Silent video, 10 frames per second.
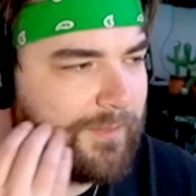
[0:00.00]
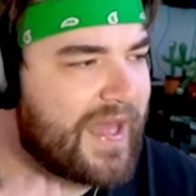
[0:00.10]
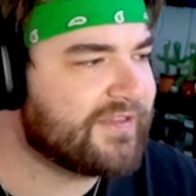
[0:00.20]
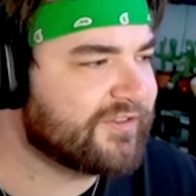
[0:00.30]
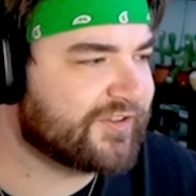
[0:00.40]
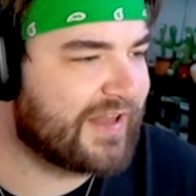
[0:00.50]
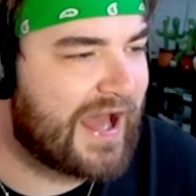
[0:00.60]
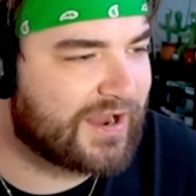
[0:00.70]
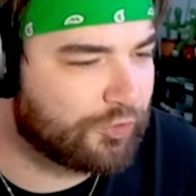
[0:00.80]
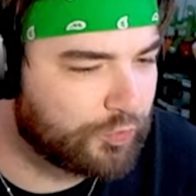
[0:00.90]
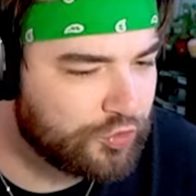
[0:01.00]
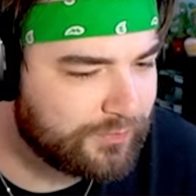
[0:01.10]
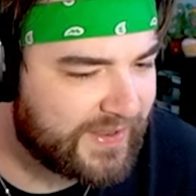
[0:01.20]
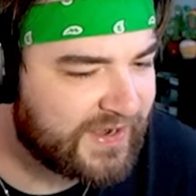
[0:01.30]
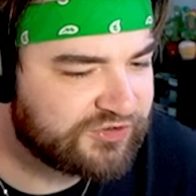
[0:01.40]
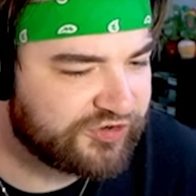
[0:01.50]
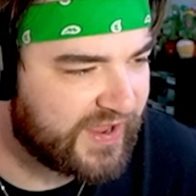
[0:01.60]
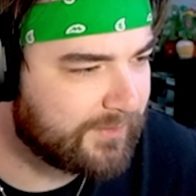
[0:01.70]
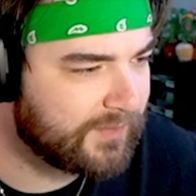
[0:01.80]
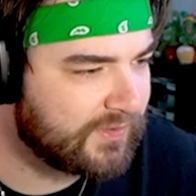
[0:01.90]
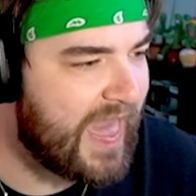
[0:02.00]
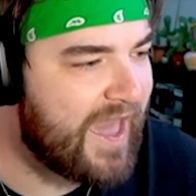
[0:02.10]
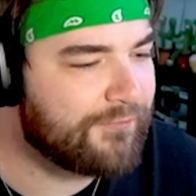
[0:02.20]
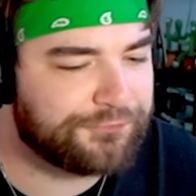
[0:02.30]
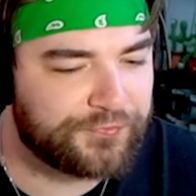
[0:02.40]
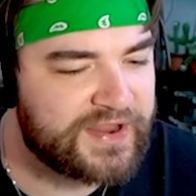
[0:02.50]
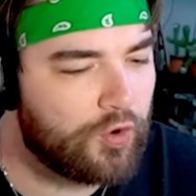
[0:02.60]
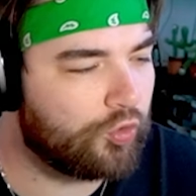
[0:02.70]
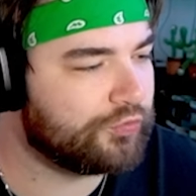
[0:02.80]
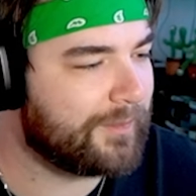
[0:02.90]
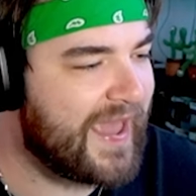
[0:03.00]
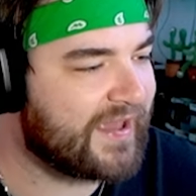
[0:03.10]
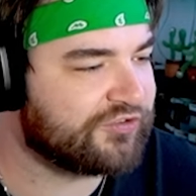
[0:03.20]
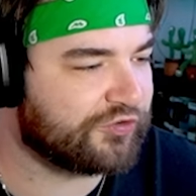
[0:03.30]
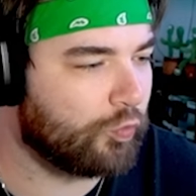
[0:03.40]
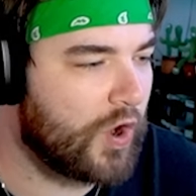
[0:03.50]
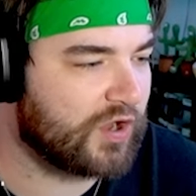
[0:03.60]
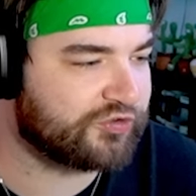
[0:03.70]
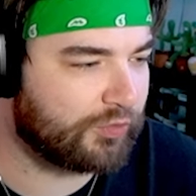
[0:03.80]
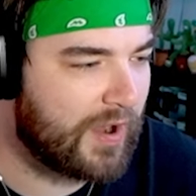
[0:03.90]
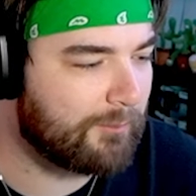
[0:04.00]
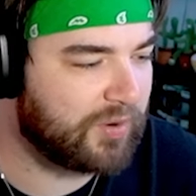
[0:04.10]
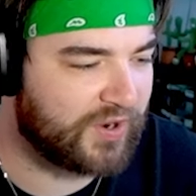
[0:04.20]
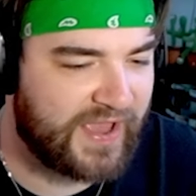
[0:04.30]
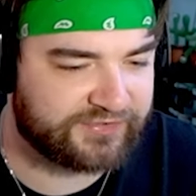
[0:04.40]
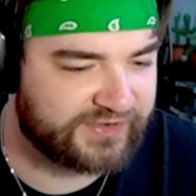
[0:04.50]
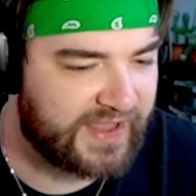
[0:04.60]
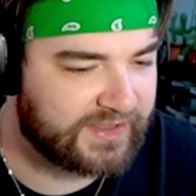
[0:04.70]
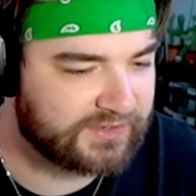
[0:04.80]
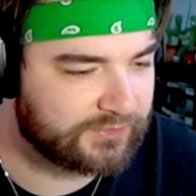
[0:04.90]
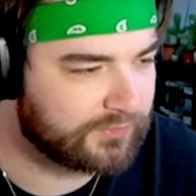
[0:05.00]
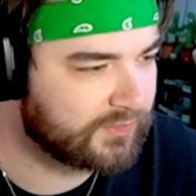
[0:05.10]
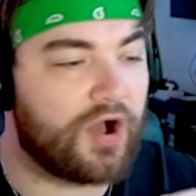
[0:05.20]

men's locker room in a gym, every old man just walks around butt-ass naked, dude.